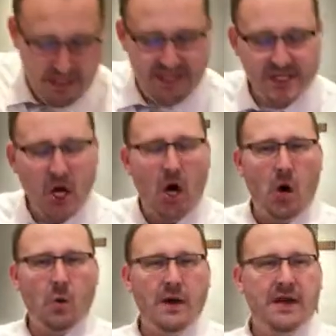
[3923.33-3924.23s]
But he's
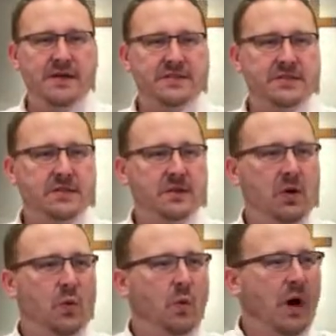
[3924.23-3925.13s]
always
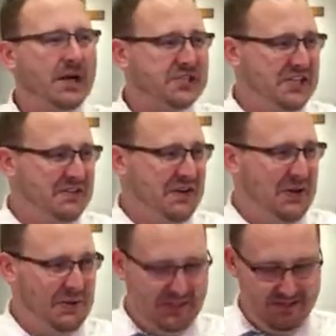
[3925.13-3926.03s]
watching.
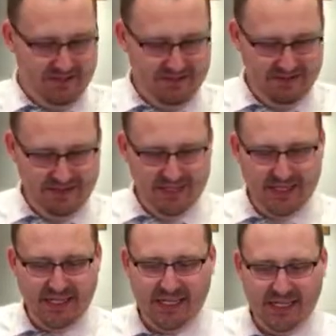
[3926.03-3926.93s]
Yes. Sure.
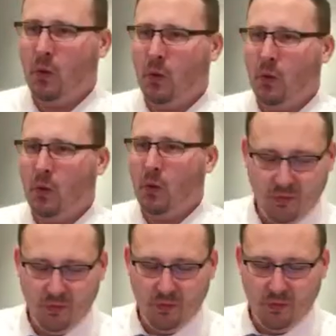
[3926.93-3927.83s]
yes. He's
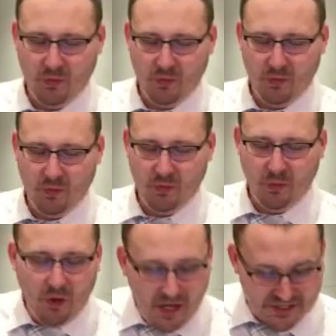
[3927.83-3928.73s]
Always, always,
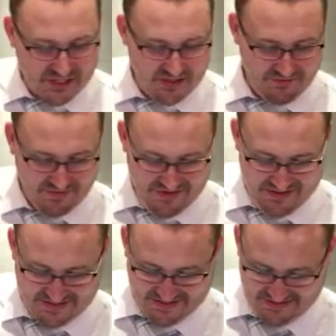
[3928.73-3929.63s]
watching for
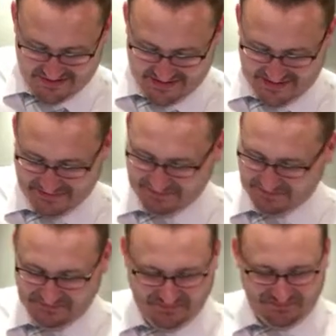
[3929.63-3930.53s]
this. Hmm.